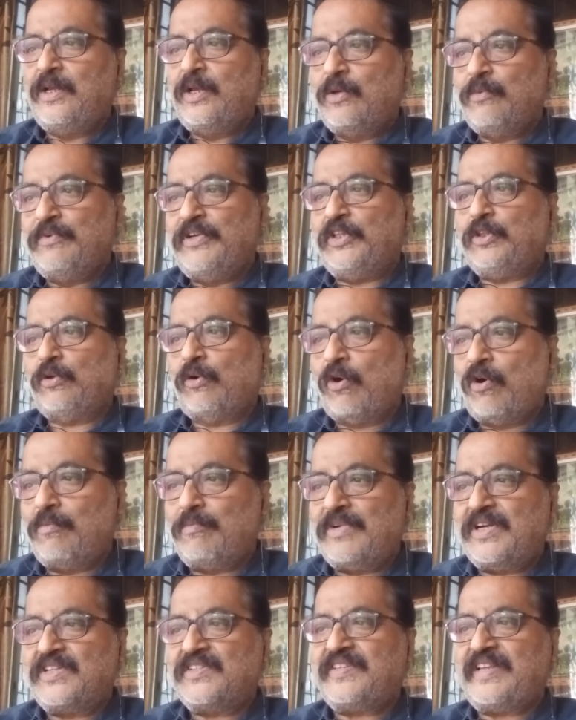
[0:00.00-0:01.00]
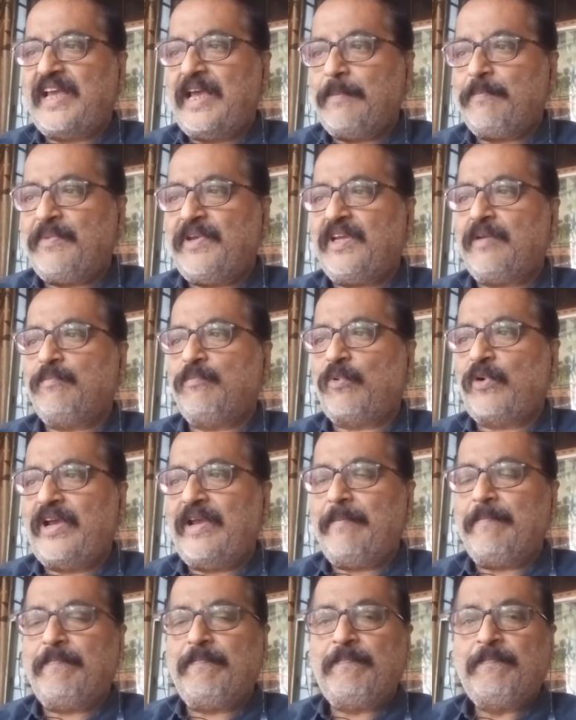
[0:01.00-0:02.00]
with Homer's epic
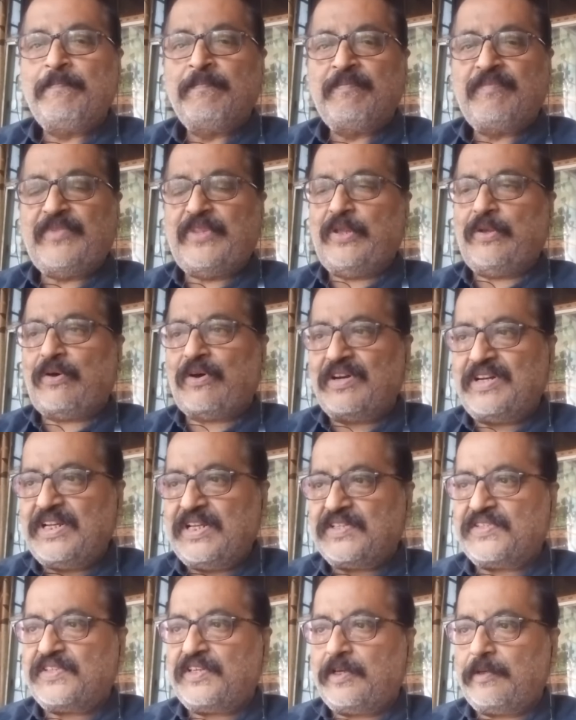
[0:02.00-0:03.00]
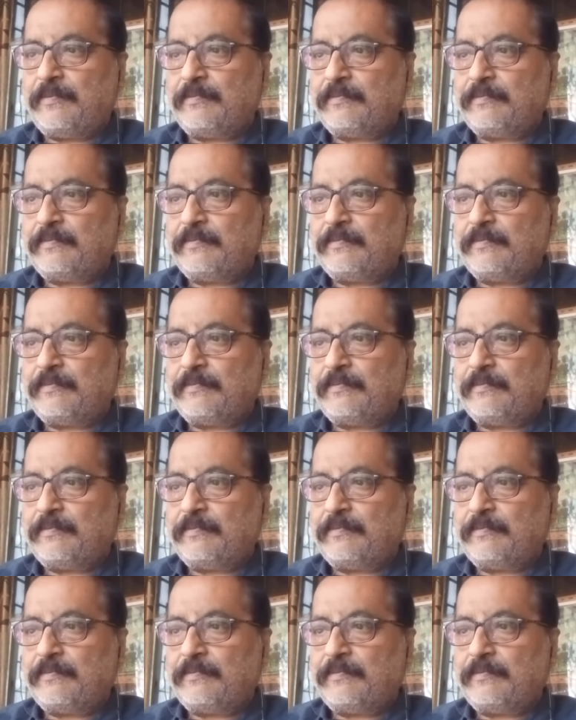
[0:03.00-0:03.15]
poem, The Odyssey.